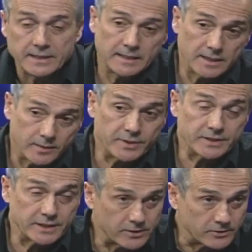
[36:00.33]
and uh,
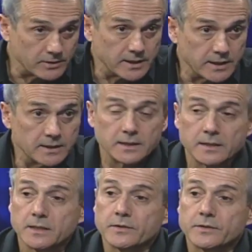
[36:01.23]
particularly
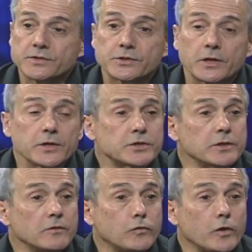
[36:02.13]
uh, the search
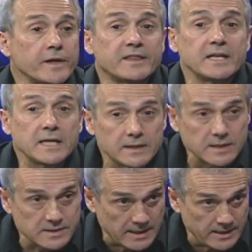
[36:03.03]
for the
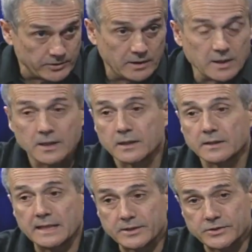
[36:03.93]
designer.
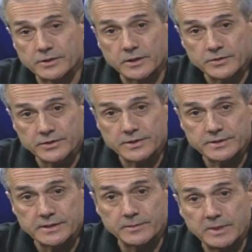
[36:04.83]
That search
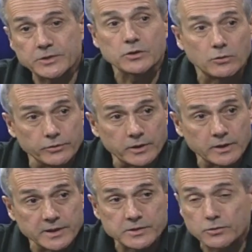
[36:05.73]
is uh, much older,
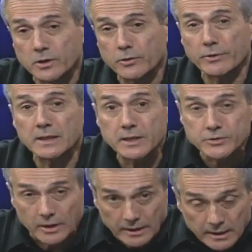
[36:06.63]
and it's called
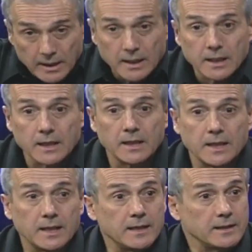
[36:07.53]
religion.
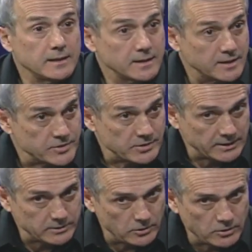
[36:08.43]
Uh,
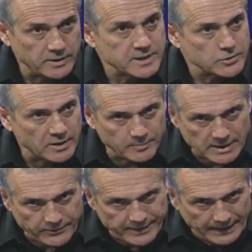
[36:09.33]
Constructal Law is not
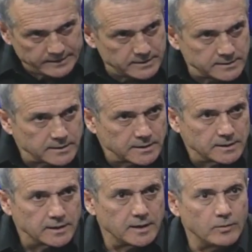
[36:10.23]
about that.
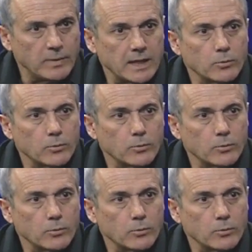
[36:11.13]
Uh, my